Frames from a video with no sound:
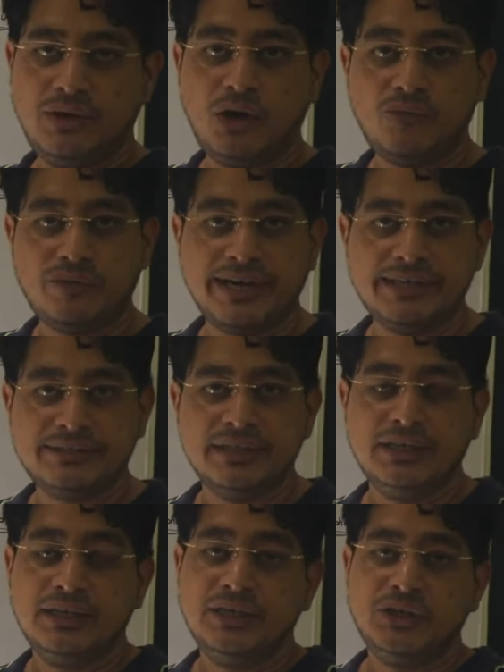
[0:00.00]
Now friends,
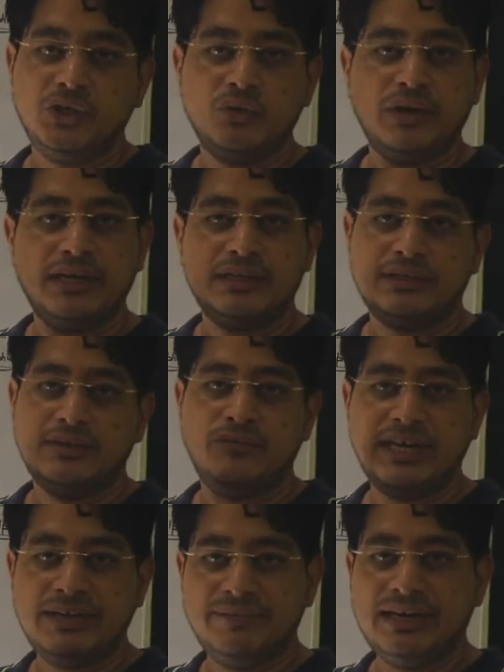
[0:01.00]
you are
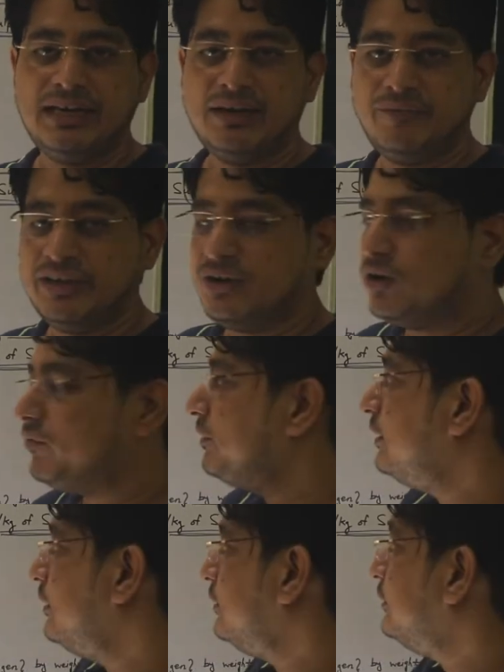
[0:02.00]
very well aware of
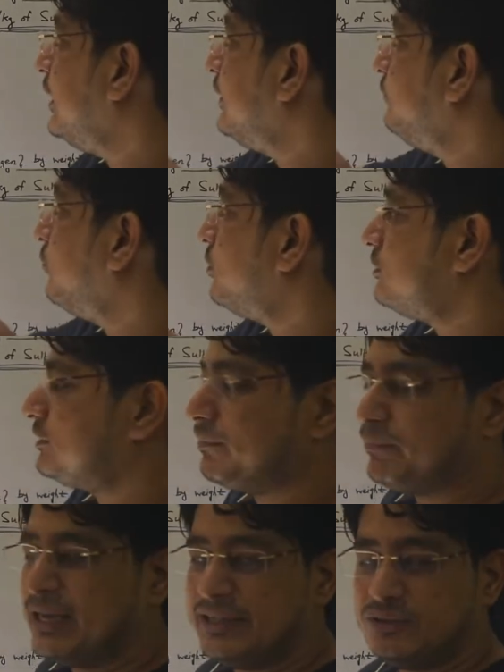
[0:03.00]
that for
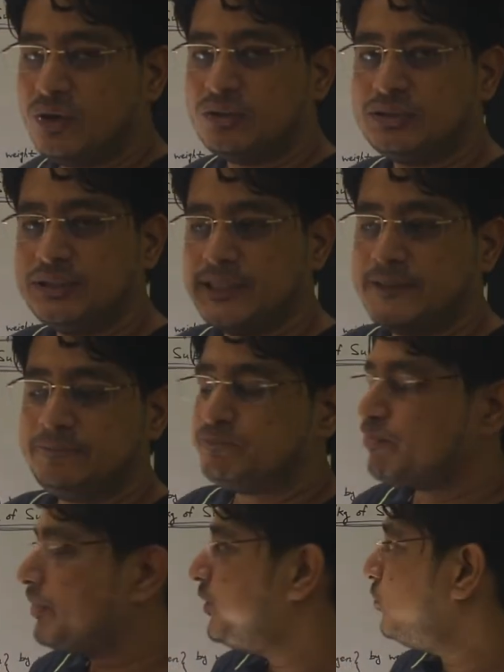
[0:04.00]
supplying the
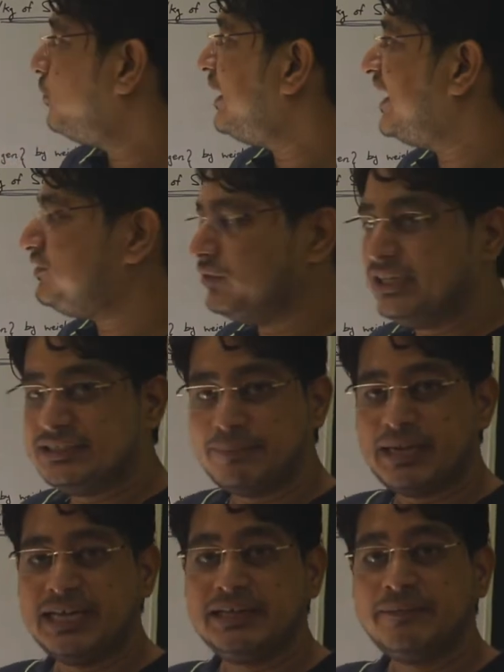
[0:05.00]
oxygen you are actually
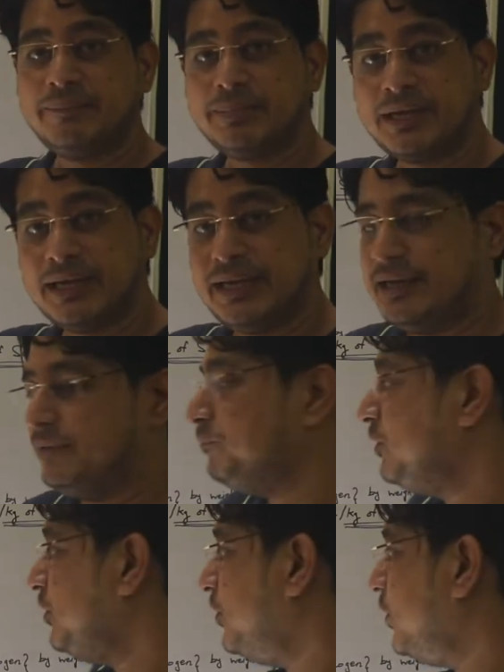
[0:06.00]
supplying the air.
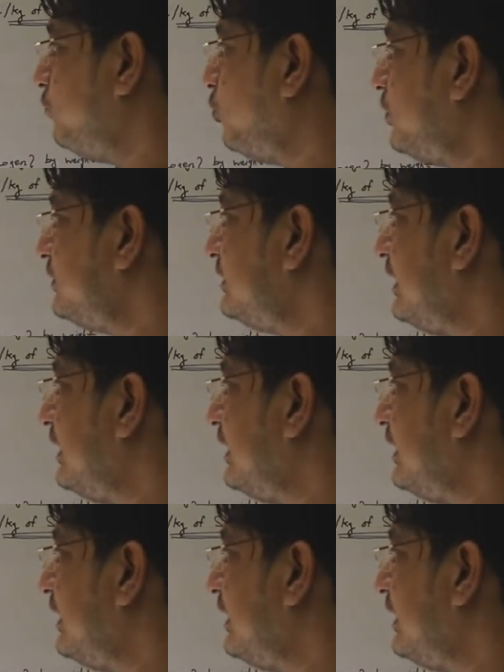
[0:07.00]
And what